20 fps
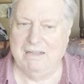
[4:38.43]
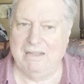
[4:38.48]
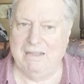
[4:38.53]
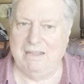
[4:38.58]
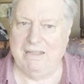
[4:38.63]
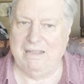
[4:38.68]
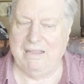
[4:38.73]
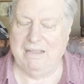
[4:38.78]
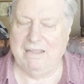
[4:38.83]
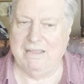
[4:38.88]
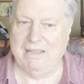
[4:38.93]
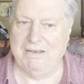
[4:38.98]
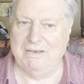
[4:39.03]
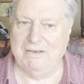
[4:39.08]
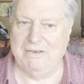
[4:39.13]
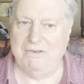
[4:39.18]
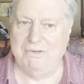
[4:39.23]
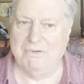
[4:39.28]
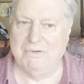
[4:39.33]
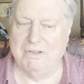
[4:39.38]

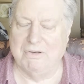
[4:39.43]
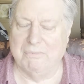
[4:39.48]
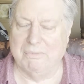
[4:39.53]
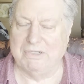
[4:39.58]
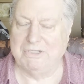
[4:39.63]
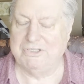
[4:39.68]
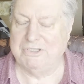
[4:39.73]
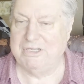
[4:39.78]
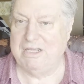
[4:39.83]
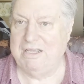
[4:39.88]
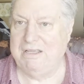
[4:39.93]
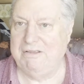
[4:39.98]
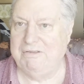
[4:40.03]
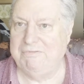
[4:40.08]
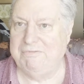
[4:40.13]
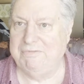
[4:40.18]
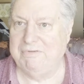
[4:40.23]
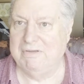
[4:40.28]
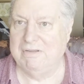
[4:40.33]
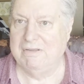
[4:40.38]
And you can
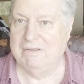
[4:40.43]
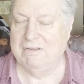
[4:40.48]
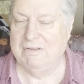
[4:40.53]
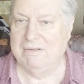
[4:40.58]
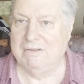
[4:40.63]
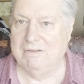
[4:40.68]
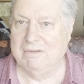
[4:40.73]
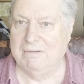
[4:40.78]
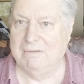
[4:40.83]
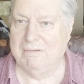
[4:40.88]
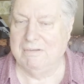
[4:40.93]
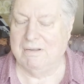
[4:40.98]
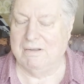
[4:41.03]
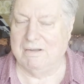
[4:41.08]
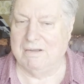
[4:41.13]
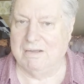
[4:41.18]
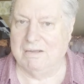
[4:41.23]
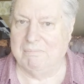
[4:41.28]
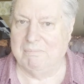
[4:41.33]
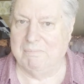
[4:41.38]
receive
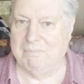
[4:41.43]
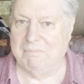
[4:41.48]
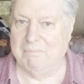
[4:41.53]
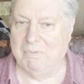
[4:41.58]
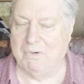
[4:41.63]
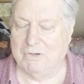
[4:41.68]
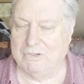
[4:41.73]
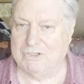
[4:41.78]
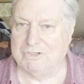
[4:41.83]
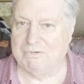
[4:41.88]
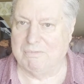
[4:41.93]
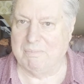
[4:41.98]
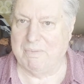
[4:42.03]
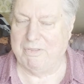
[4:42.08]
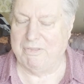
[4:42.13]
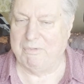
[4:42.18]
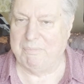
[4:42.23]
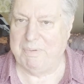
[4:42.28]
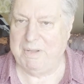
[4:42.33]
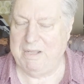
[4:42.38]
books from
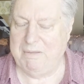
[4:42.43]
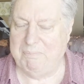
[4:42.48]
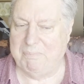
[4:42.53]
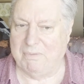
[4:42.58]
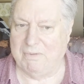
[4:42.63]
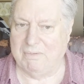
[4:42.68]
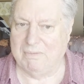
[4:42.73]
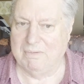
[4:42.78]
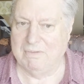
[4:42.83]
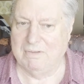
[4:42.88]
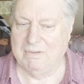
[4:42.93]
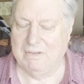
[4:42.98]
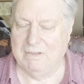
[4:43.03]
other people.